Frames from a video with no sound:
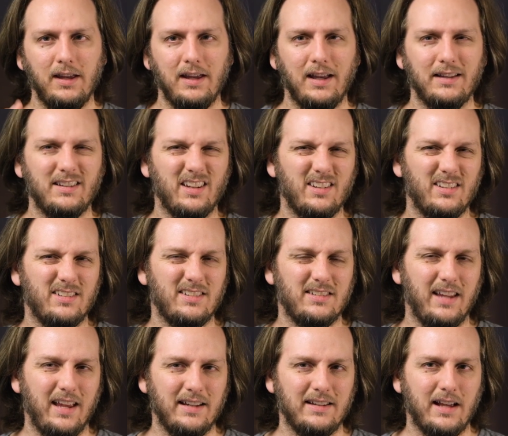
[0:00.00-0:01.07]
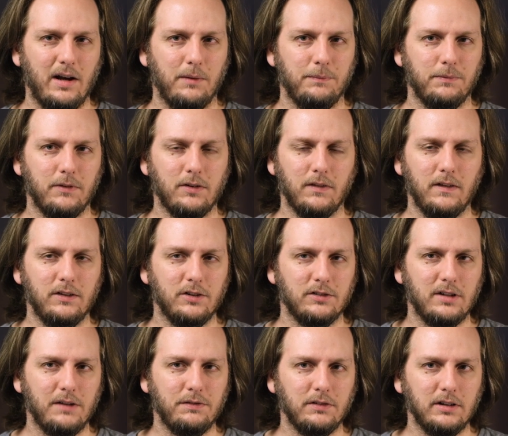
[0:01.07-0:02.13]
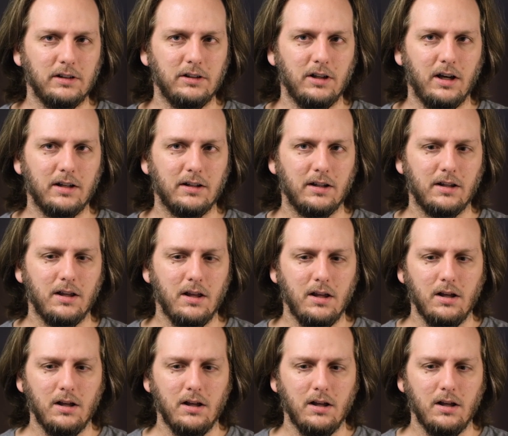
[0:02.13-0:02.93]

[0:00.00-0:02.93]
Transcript: it doesn't stand out. So these are definitely not a